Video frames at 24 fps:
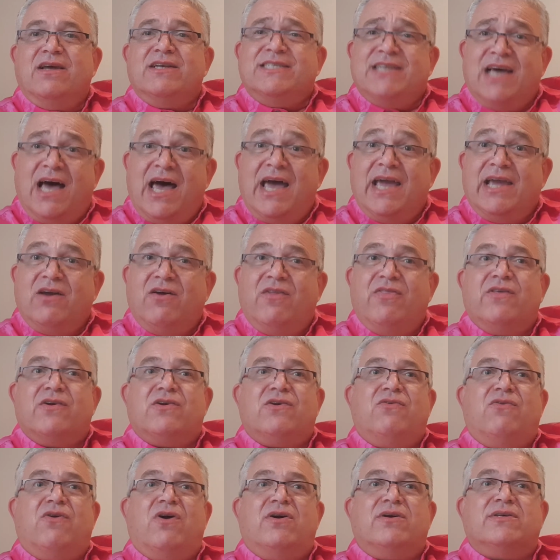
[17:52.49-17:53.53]
dying on the
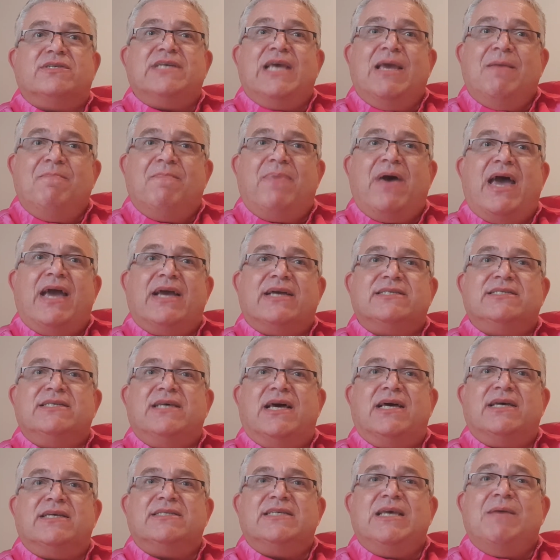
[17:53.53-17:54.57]
cross, impacts
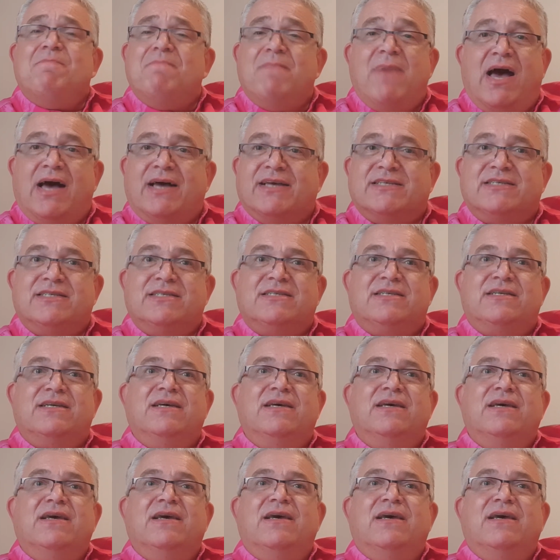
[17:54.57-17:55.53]
us. It must.